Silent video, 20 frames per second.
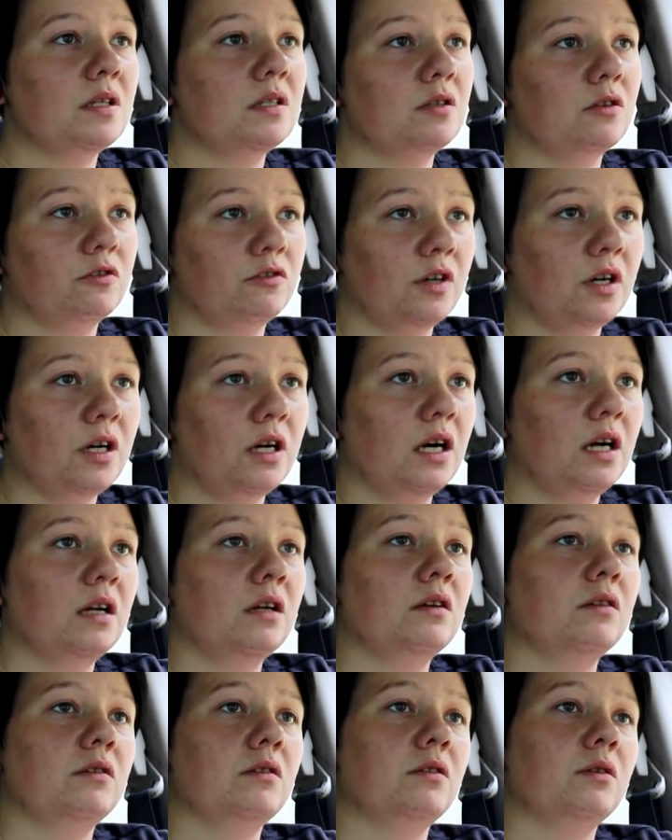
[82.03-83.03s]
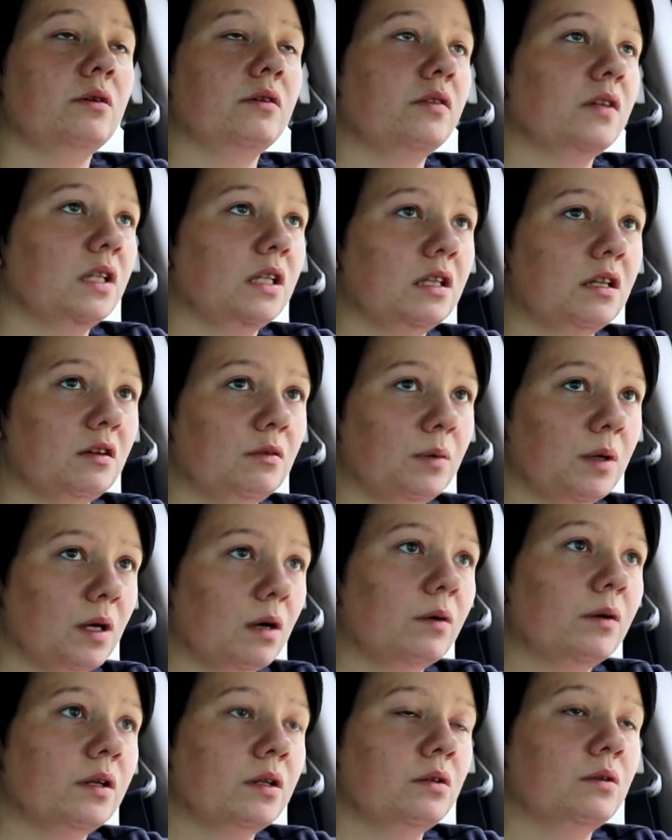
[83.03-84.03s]
so far through everything that I've been
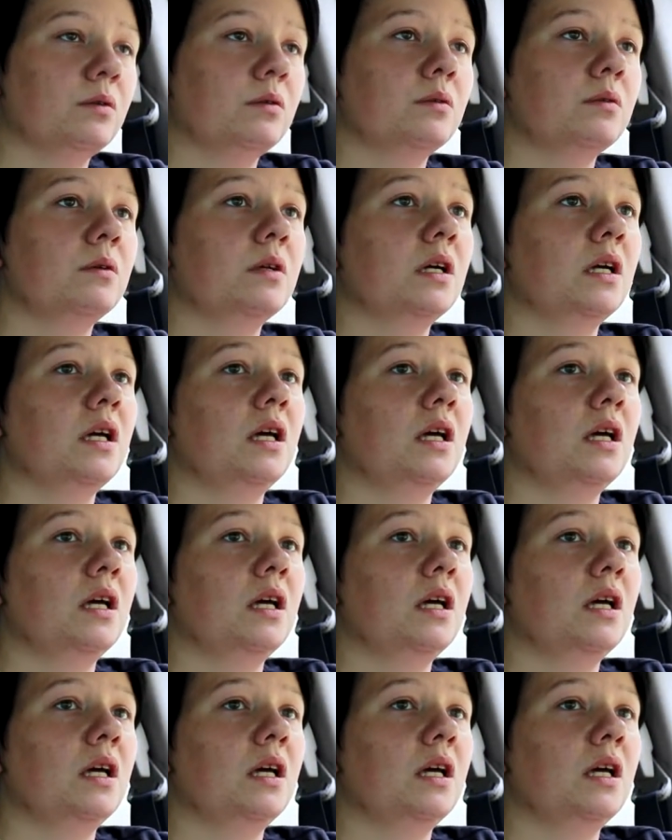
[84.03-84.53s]
going through.